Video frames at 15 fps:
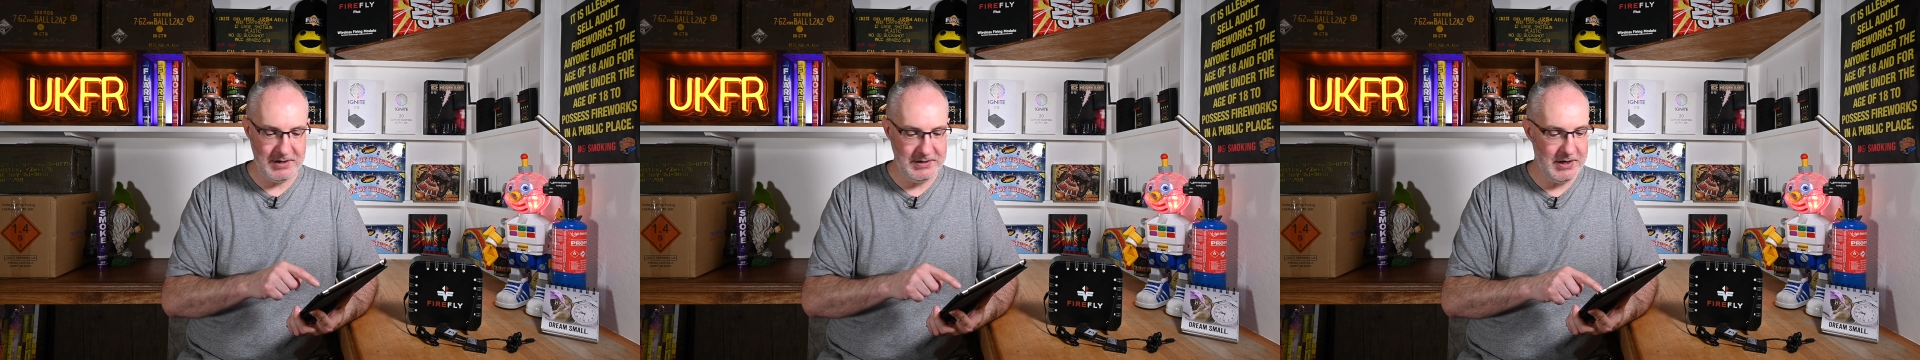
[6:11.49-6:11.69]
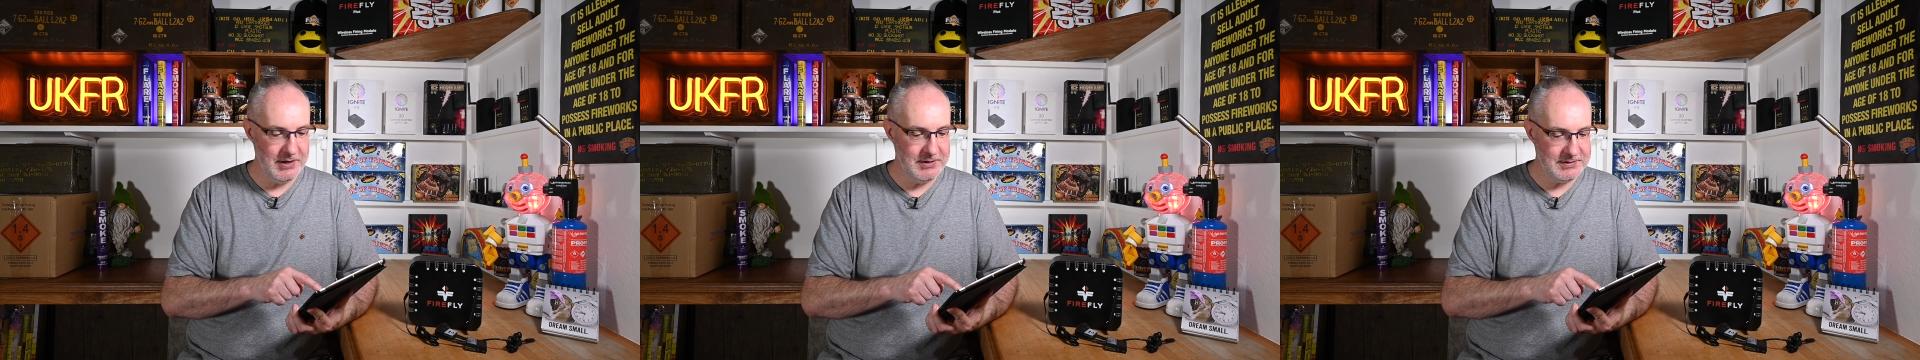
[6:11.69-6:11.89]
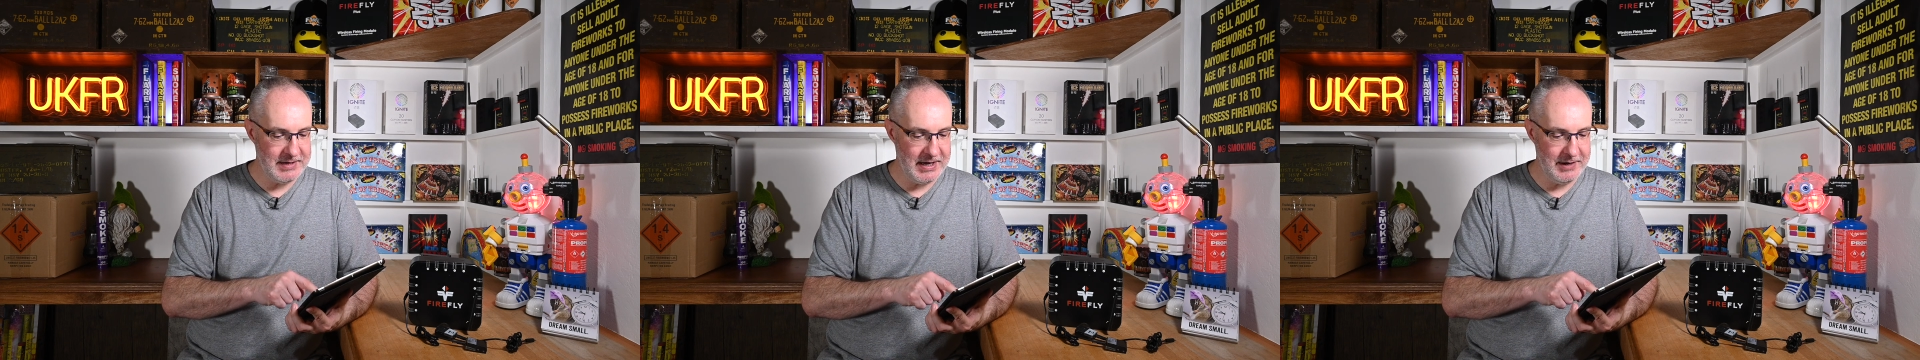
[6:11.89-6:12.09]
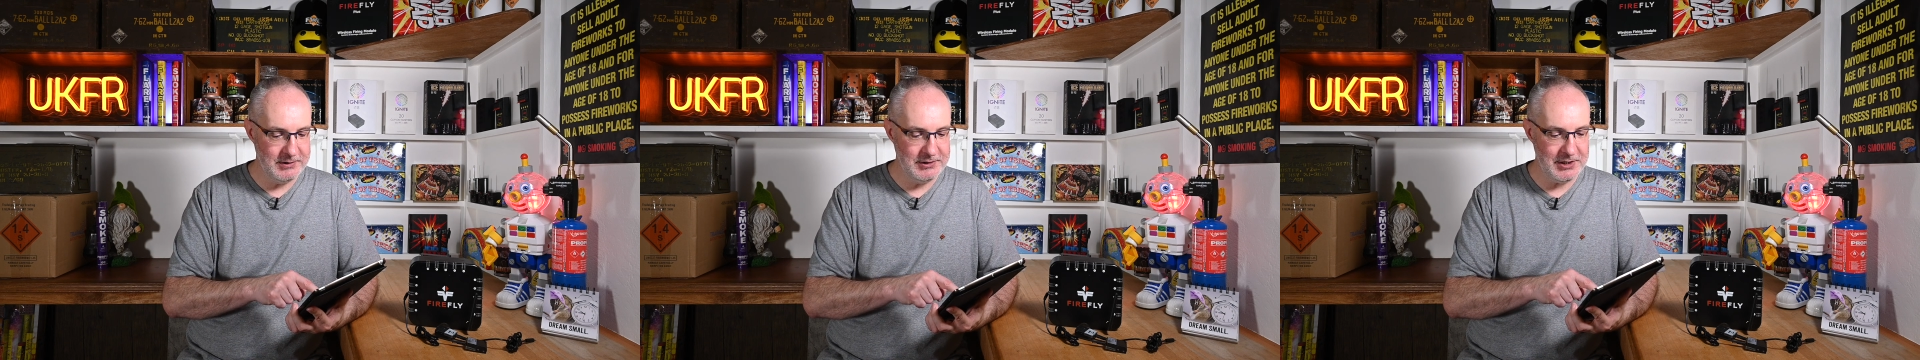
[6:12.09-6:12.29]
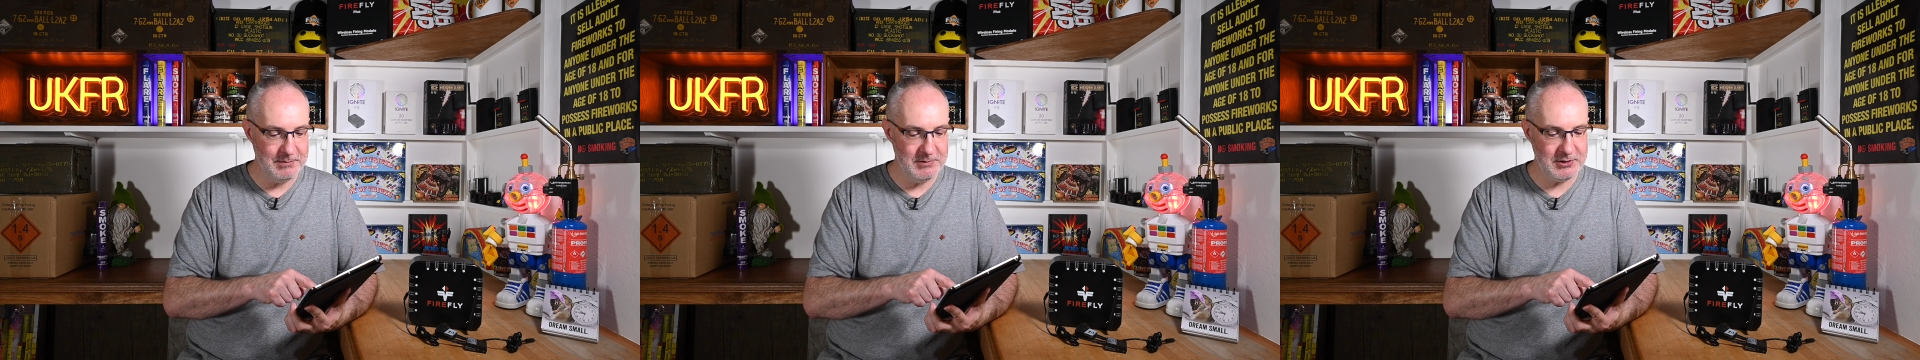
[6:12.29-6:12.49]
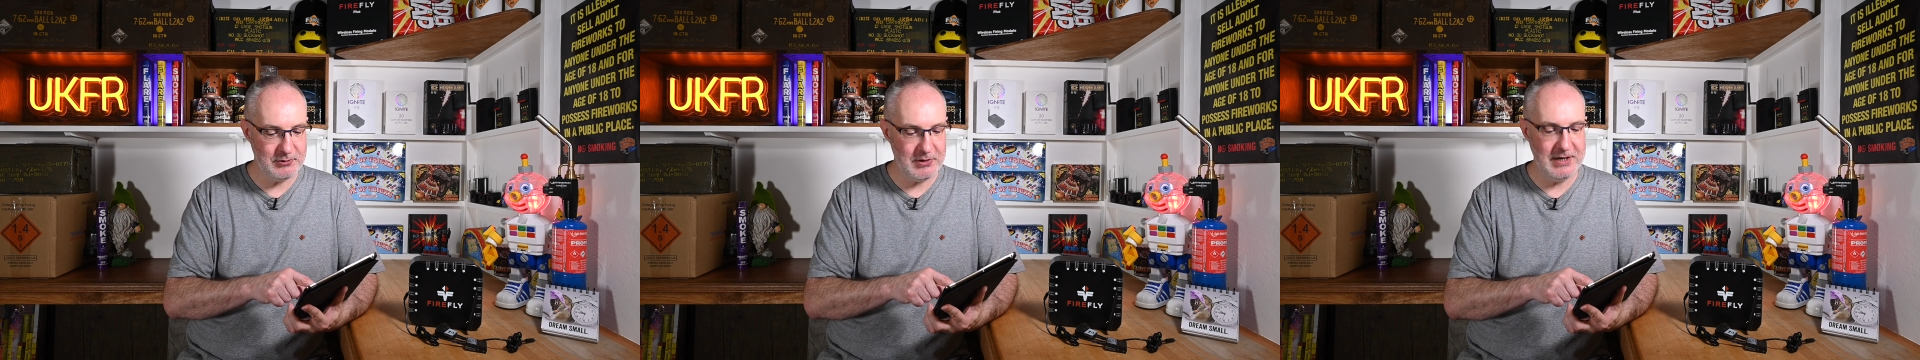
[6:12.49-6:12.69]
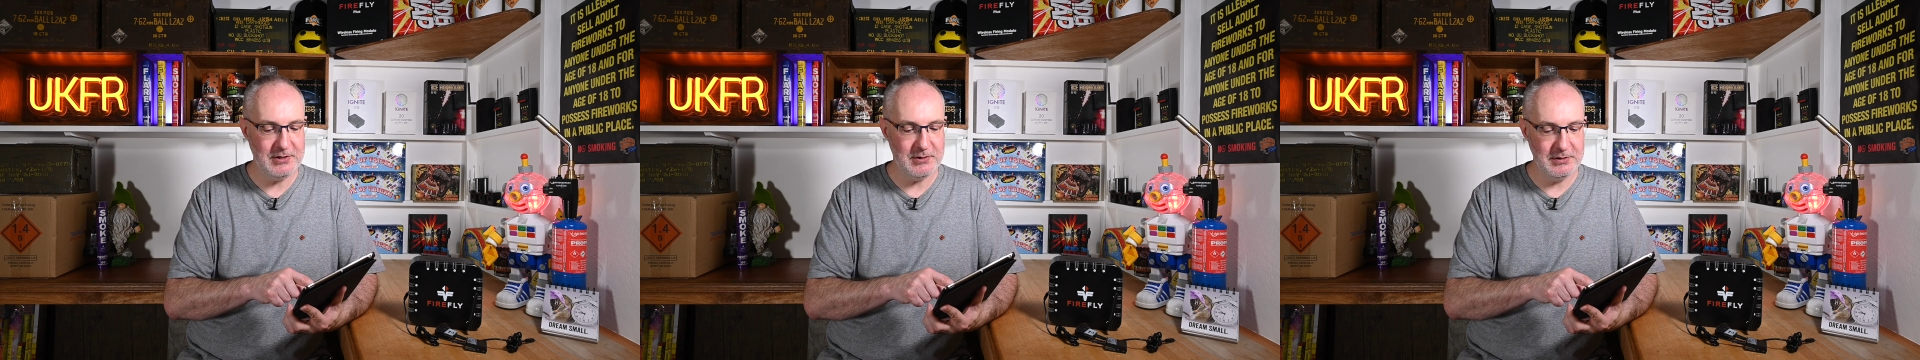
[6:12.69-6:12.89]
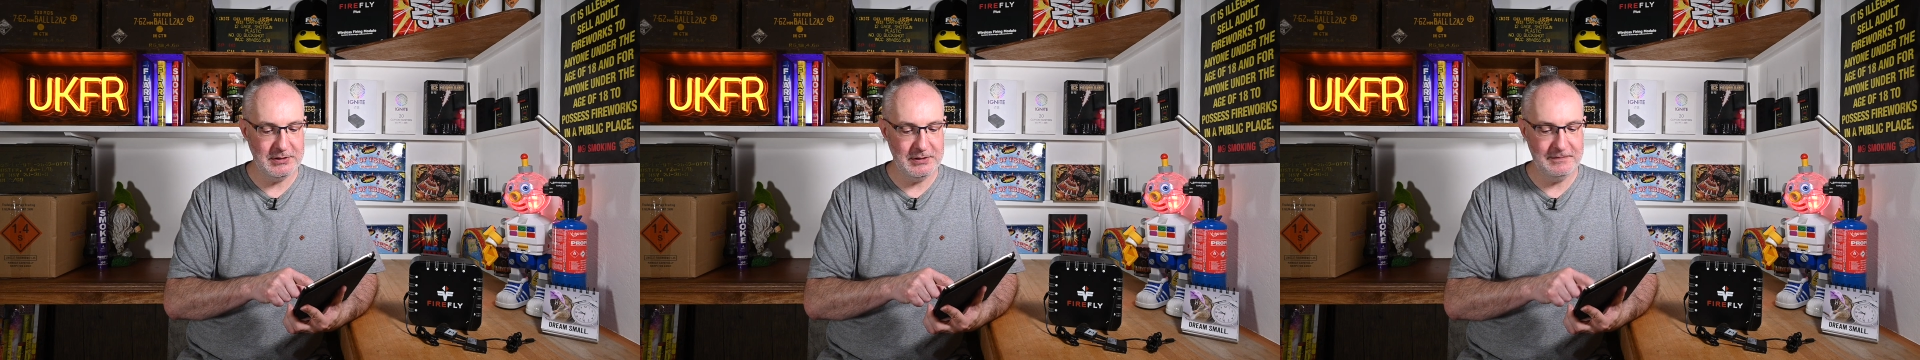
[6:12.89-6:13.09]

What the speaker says: notes now and jump straight on to